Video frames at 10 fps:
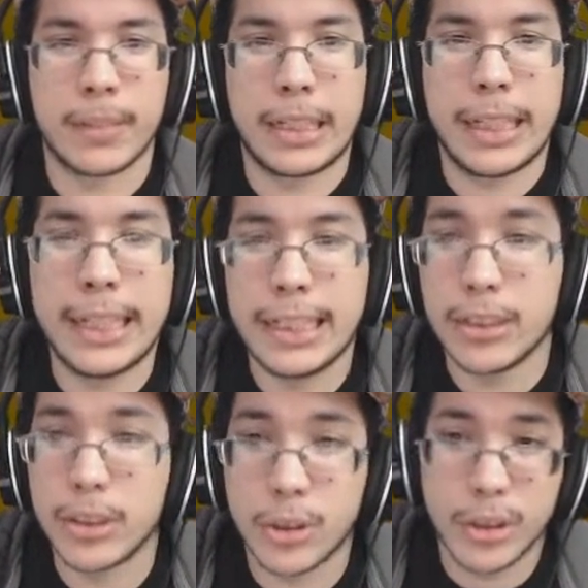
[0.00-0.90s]
In Ether,
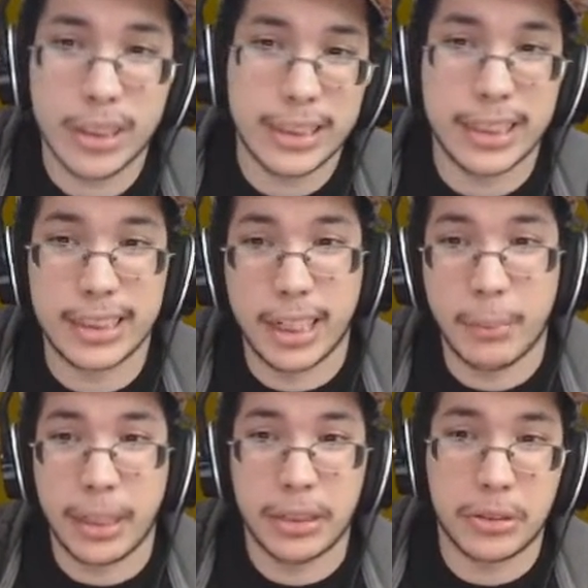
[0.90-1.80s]
so early is actually not
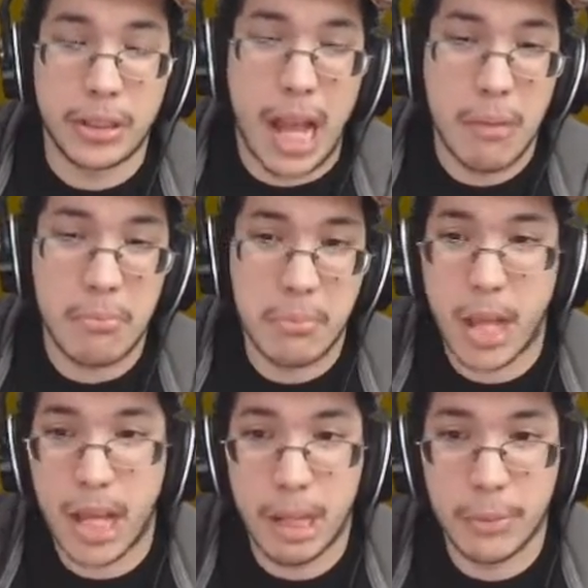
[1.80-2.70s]
bad, so I'm
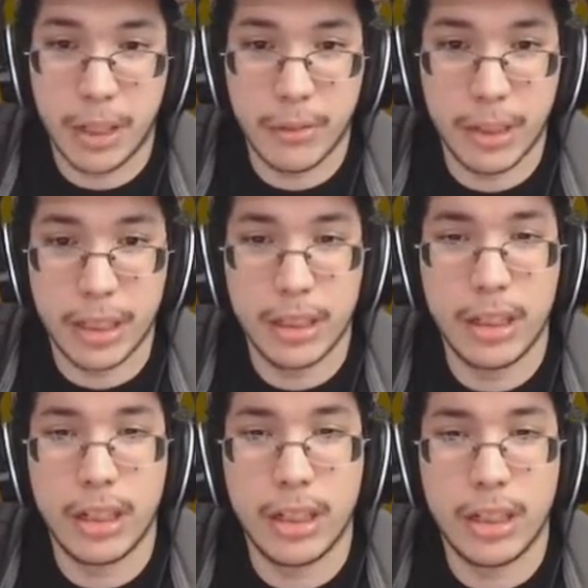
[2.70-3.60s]
okay with it.
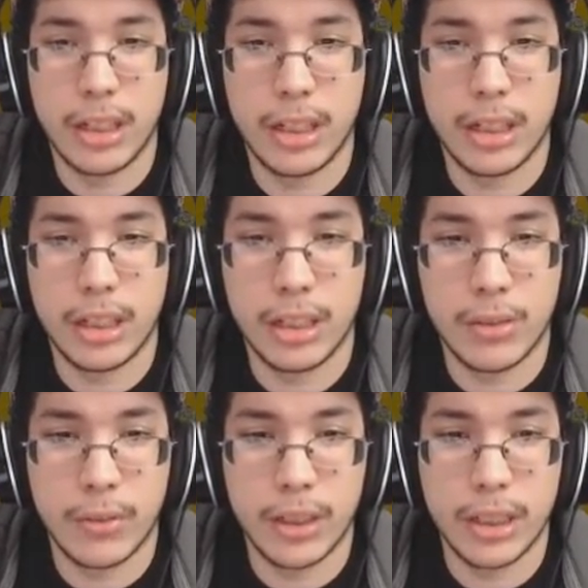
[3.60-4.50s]

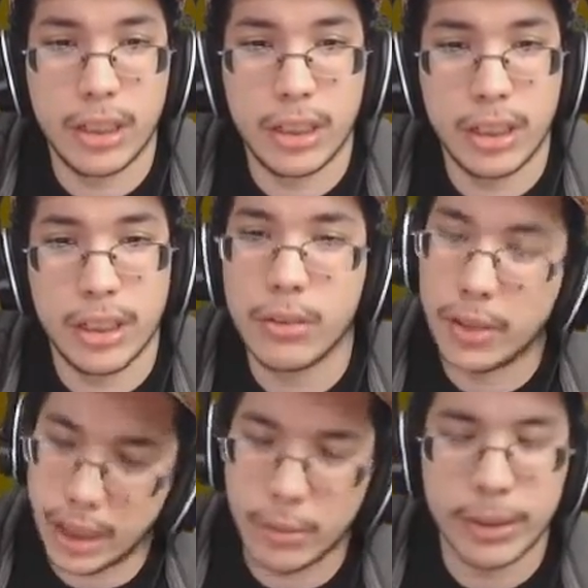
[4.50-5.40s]
Run.
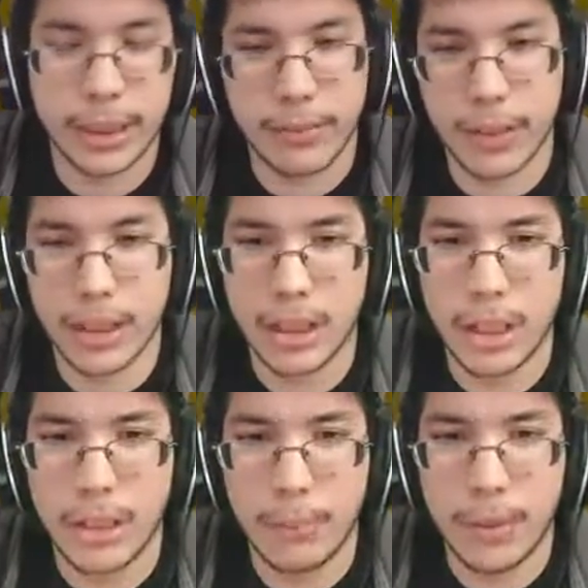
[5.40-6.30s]
Got away safely.
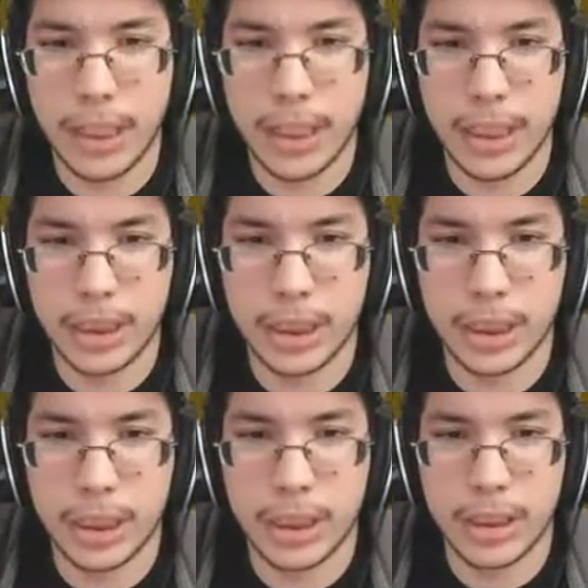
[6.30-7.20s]

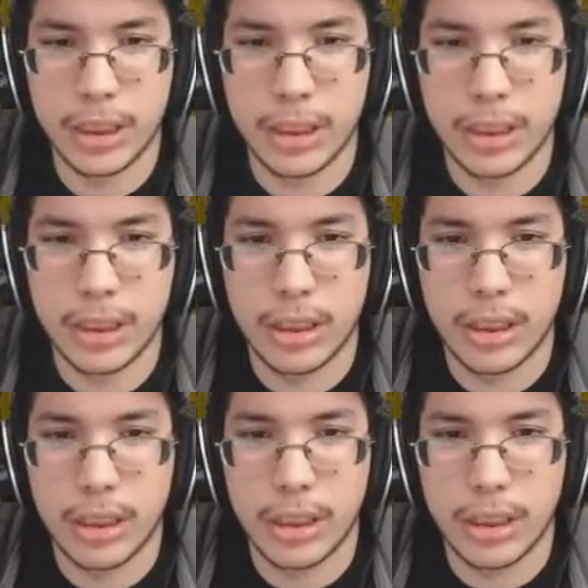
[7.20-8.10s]
Peachy.
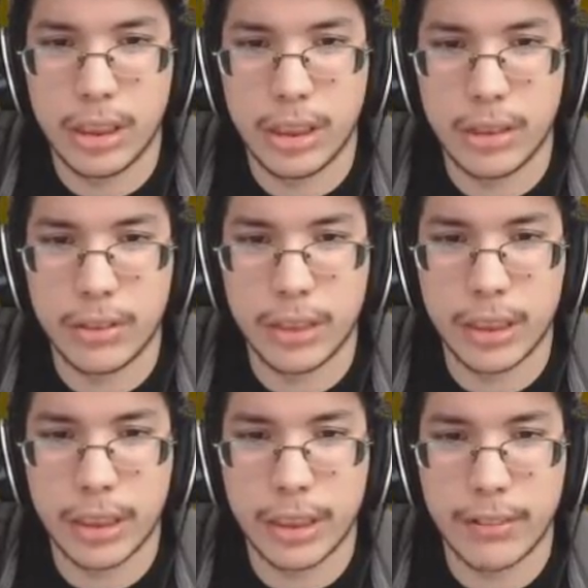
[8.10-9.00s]
There's
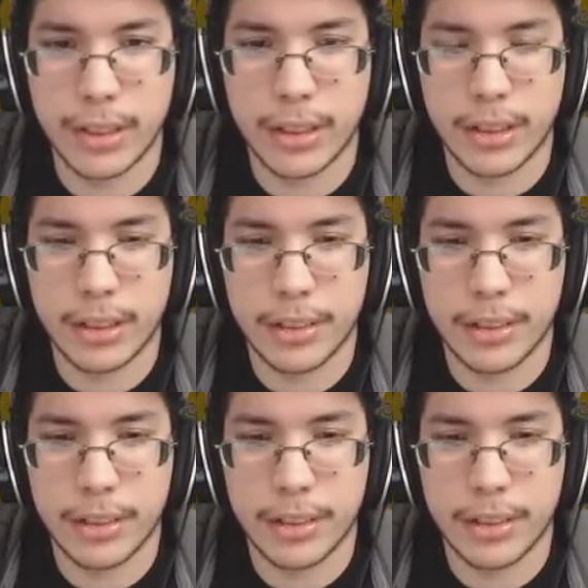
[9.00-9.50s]
nothing on there.